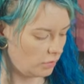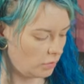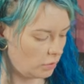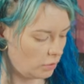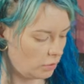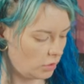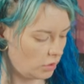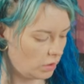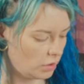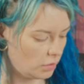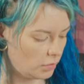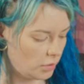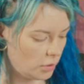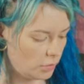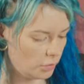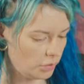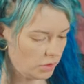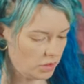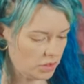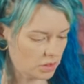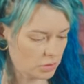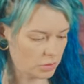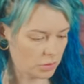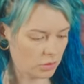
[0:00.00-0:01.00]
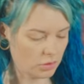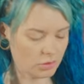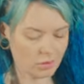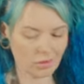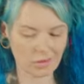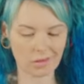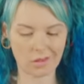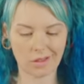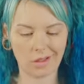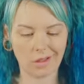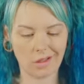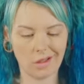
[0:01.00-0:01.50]
have no idea about placement on
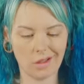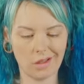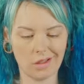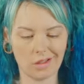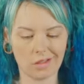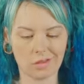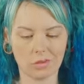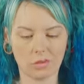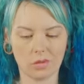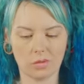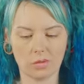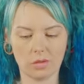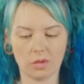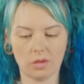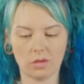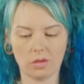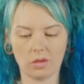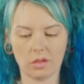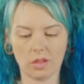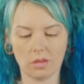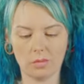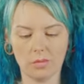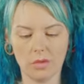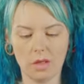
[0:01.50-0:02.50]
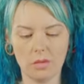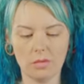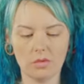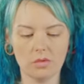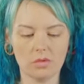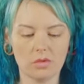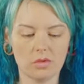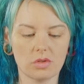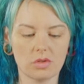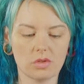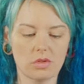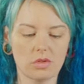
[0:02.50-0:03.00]
this thing. I just want them to look like
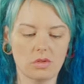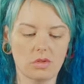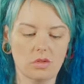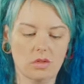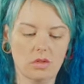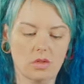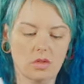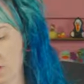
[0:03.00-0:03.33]
bubbles. I